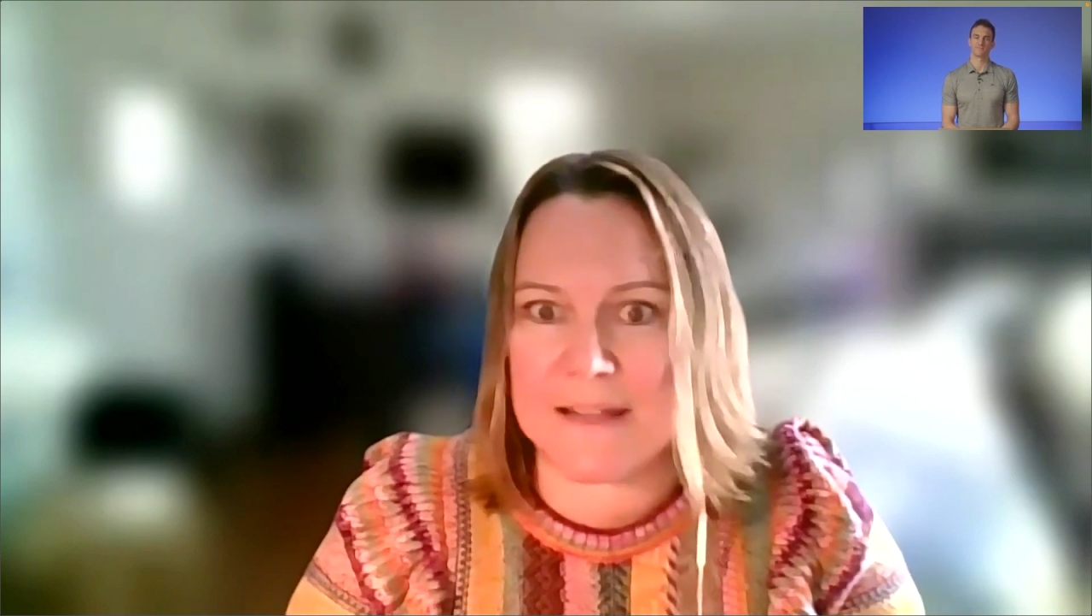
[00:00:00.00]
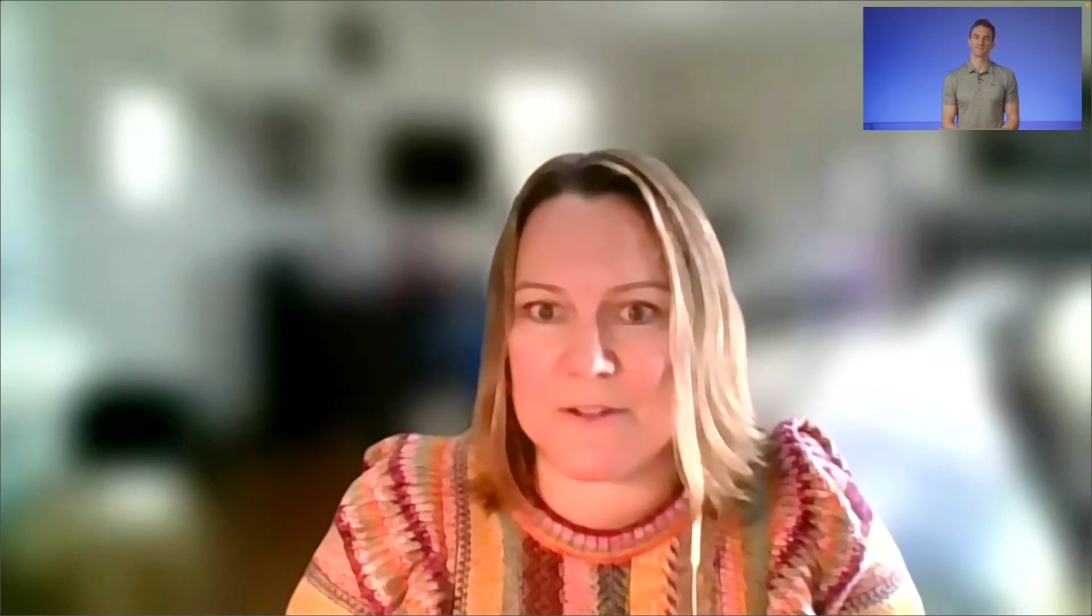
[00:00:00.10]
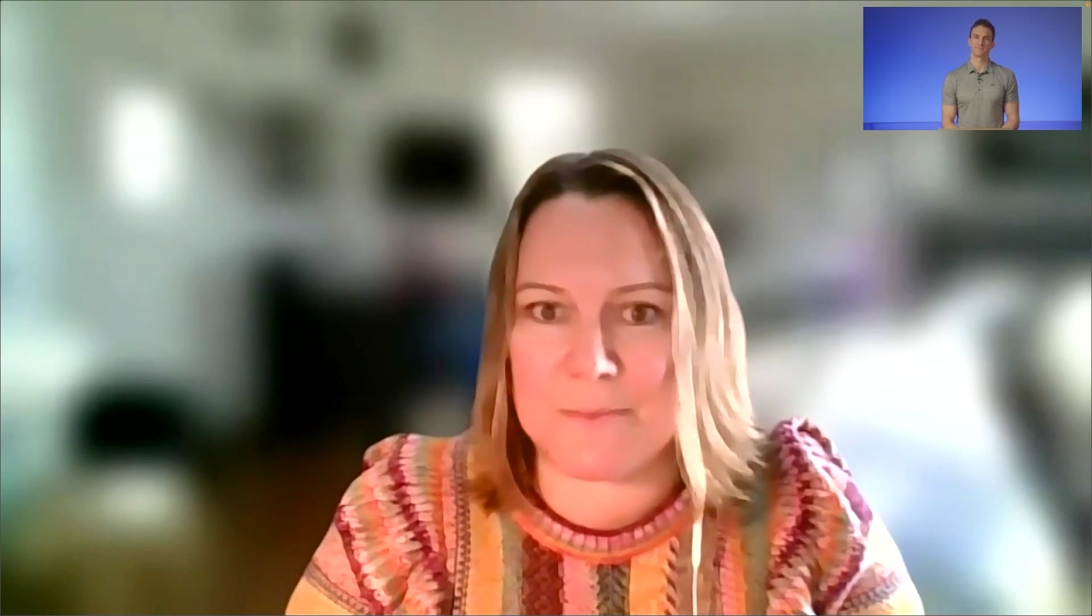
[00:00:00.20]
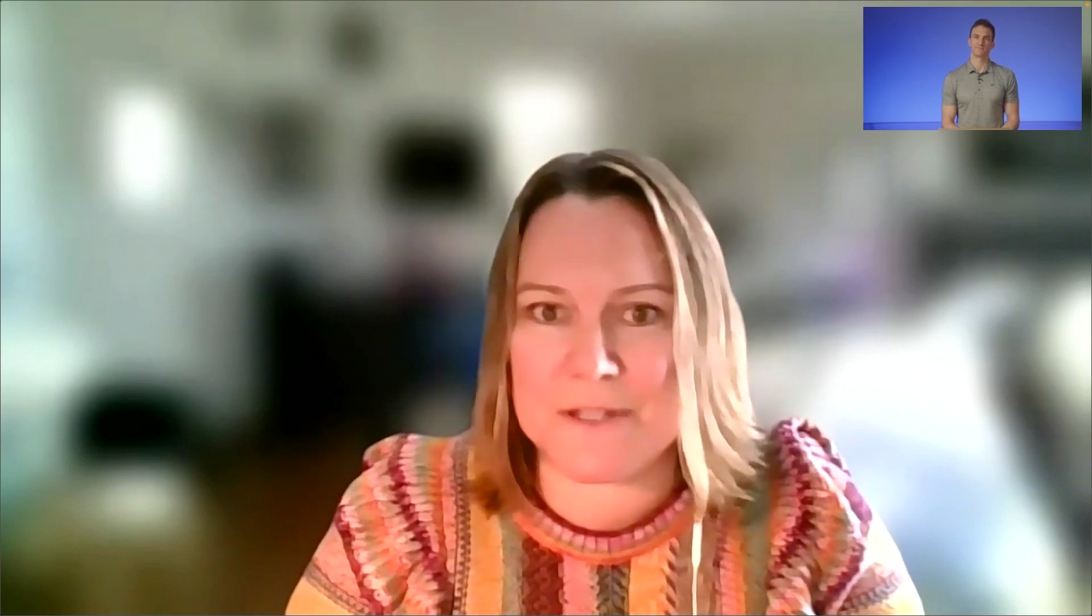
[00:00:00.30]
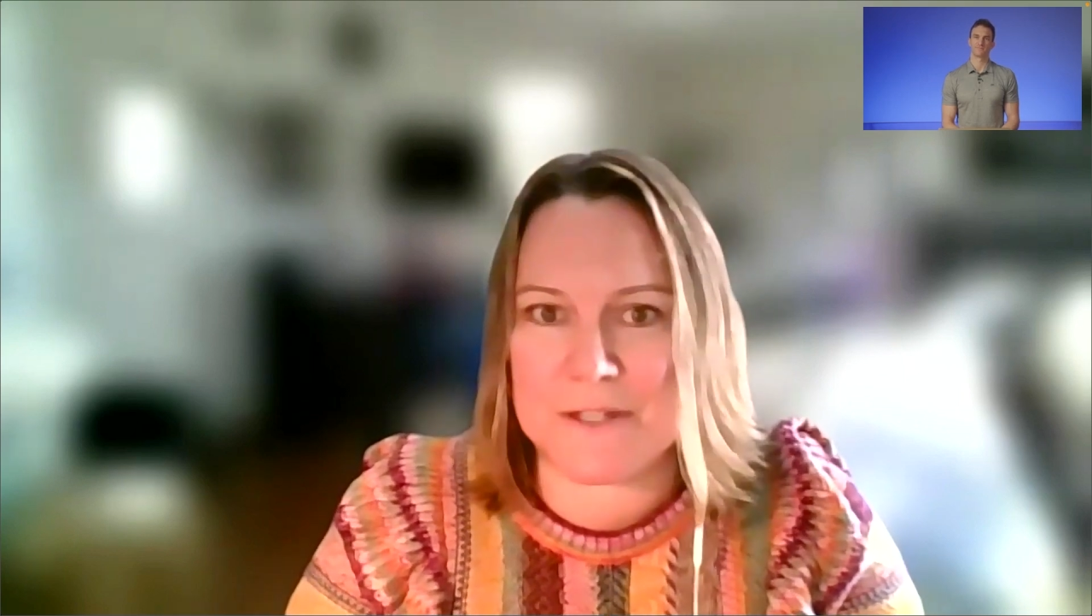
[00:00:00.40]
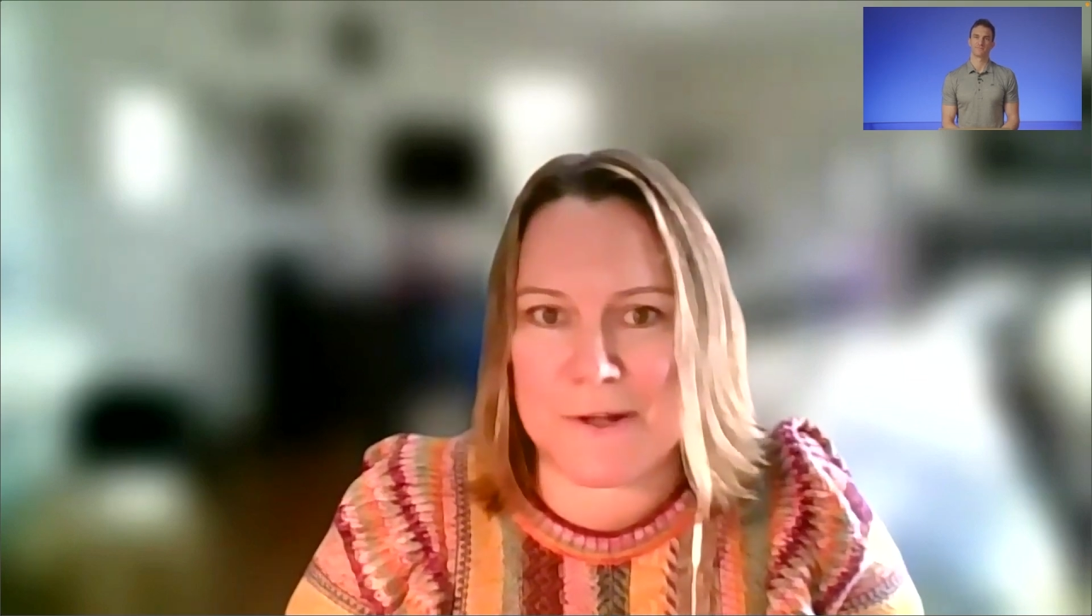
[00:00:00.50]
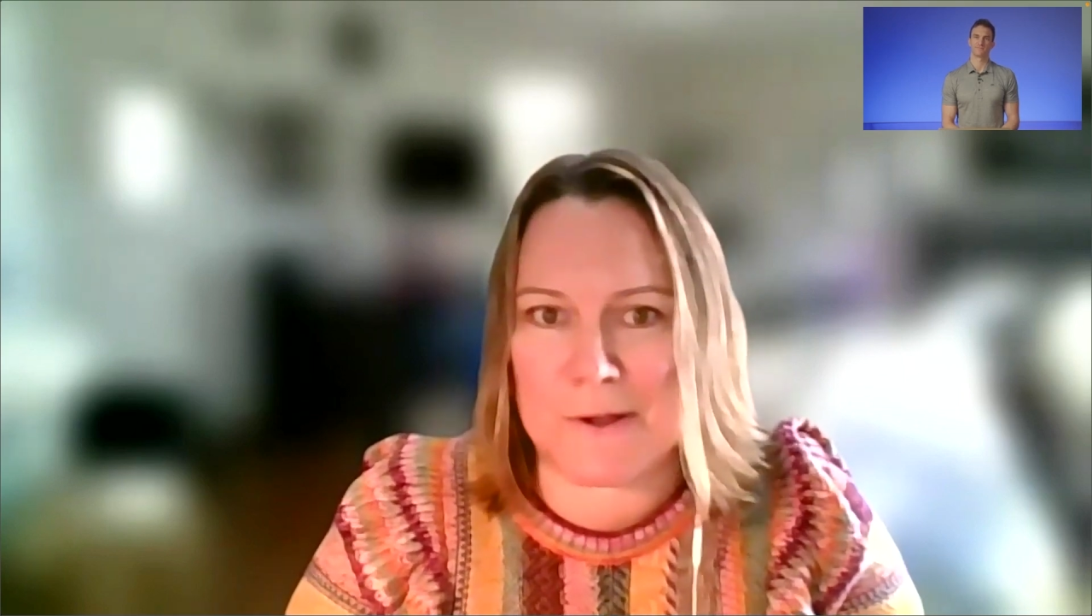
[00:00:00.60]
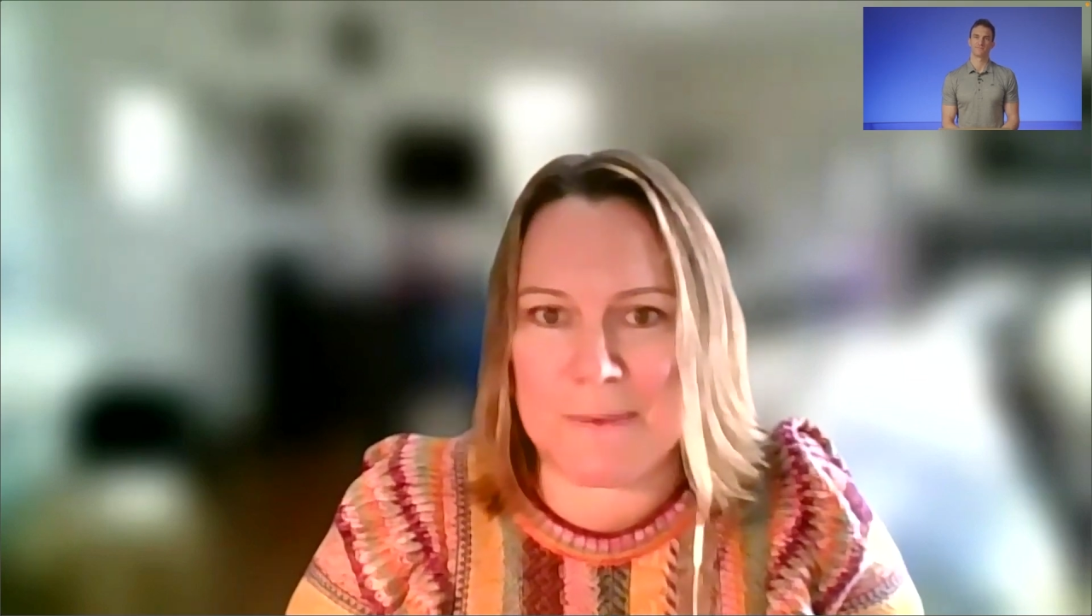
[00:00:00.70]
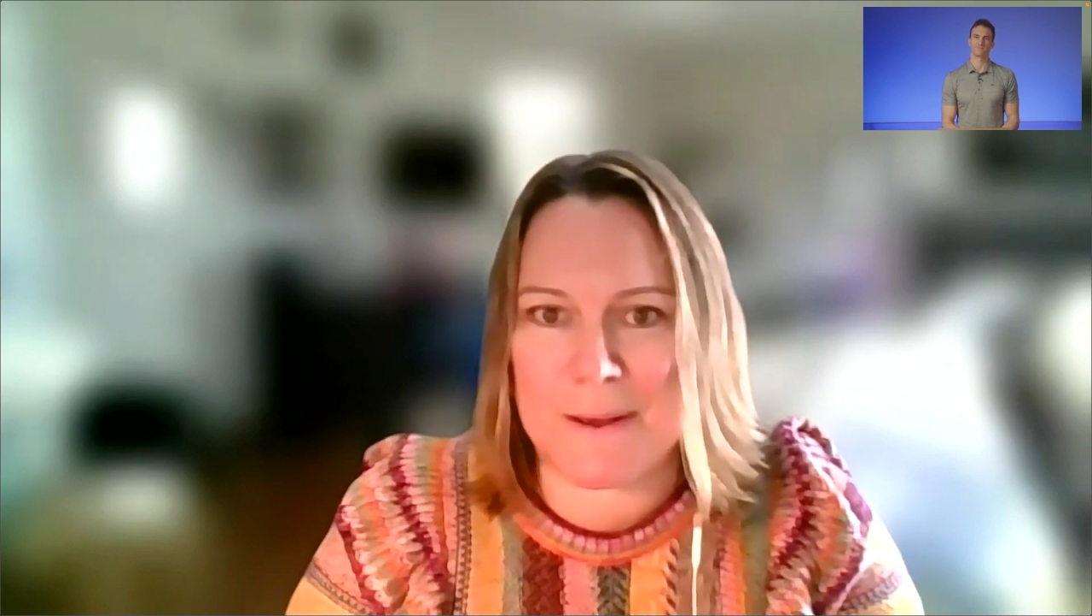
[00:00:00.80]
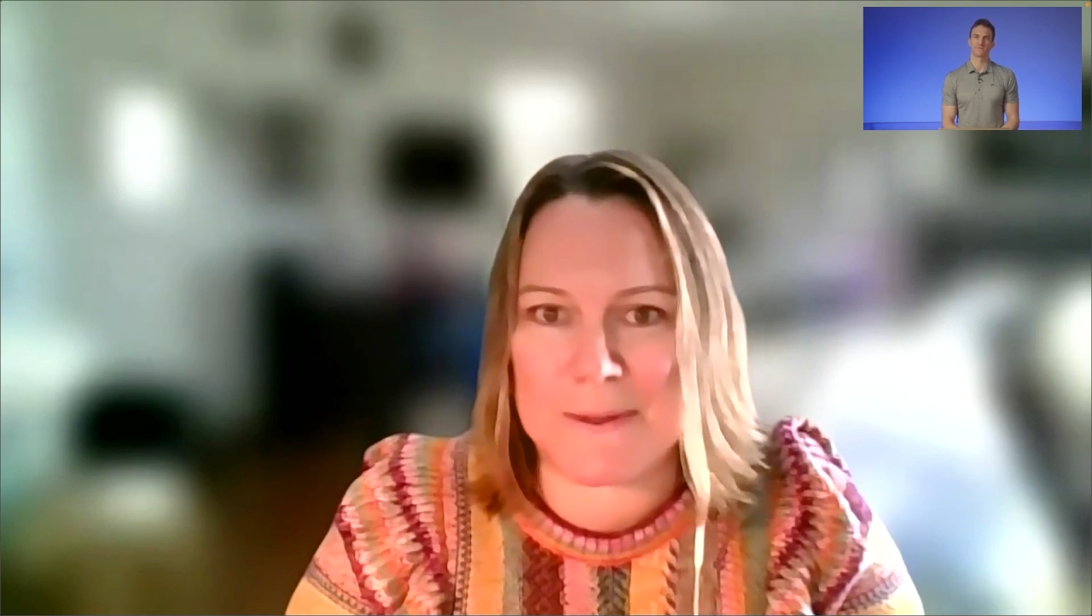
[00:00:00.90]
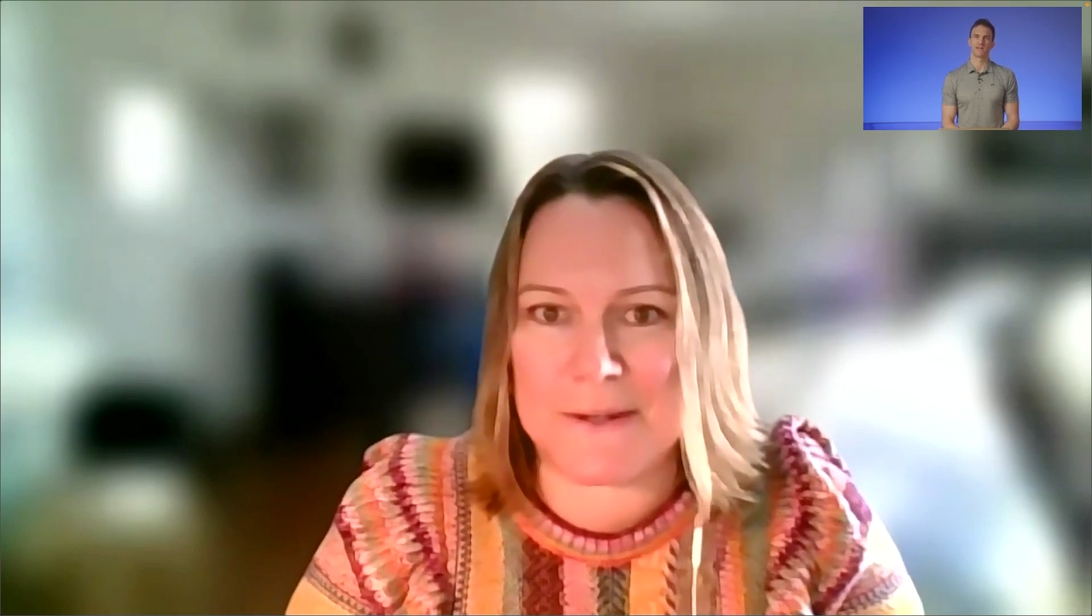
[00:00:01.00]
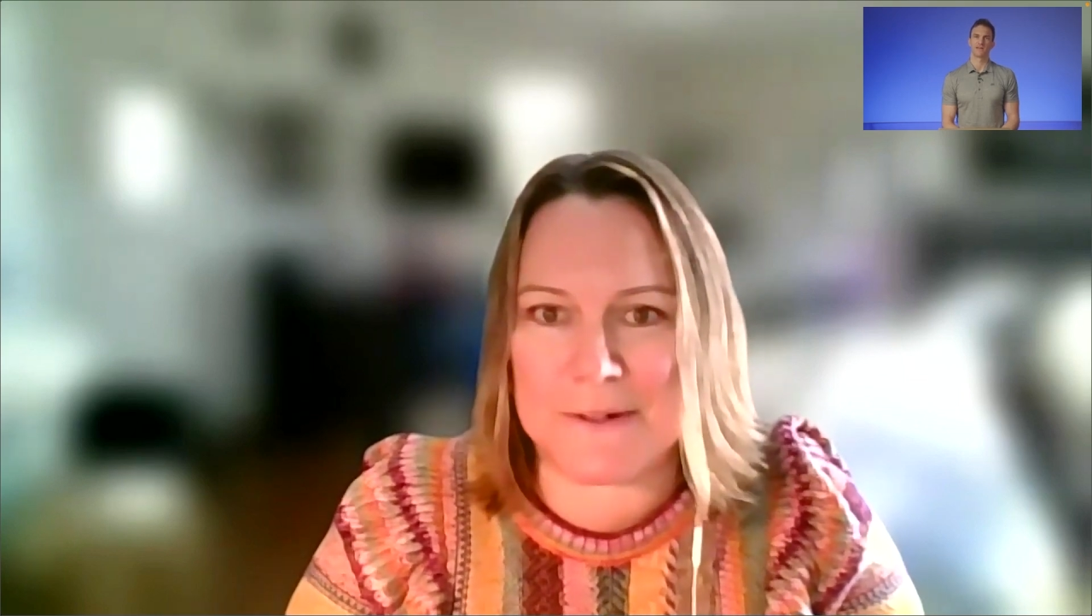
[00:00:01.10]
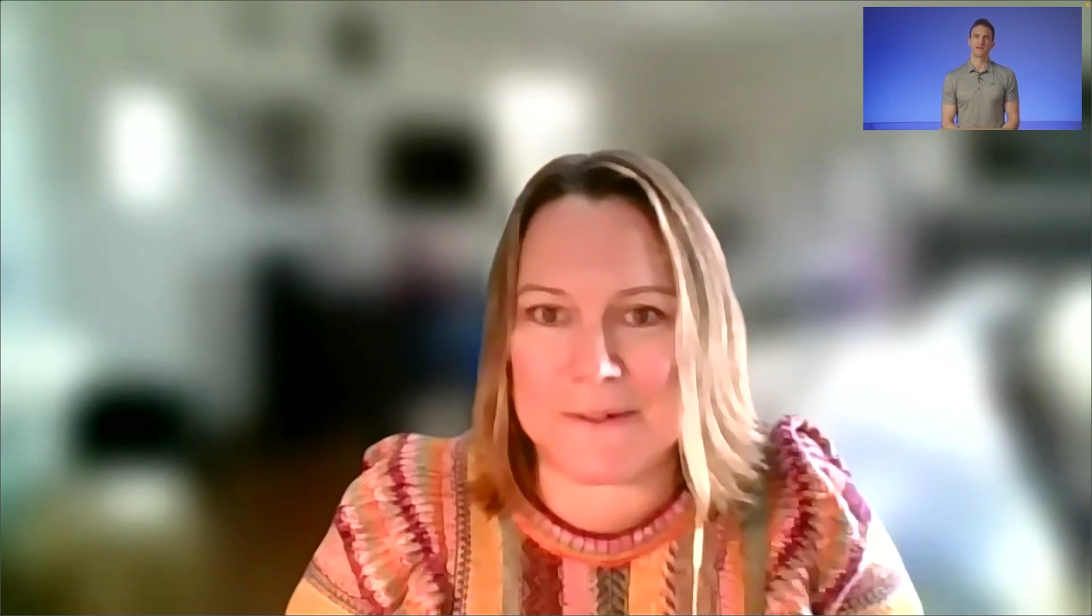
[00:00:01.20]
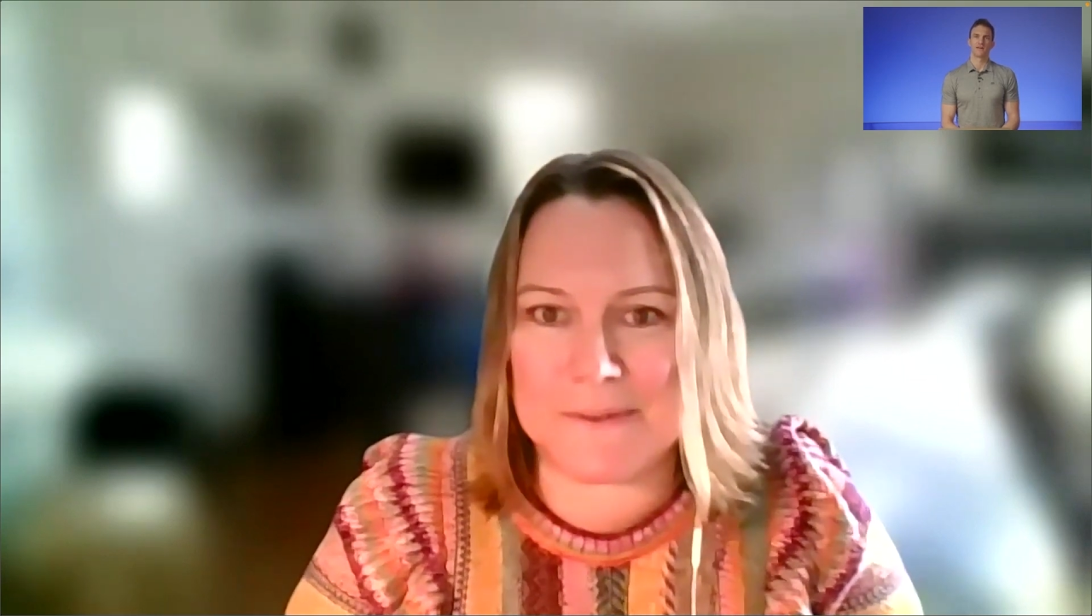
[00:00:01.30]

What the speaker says: so much to talk about here.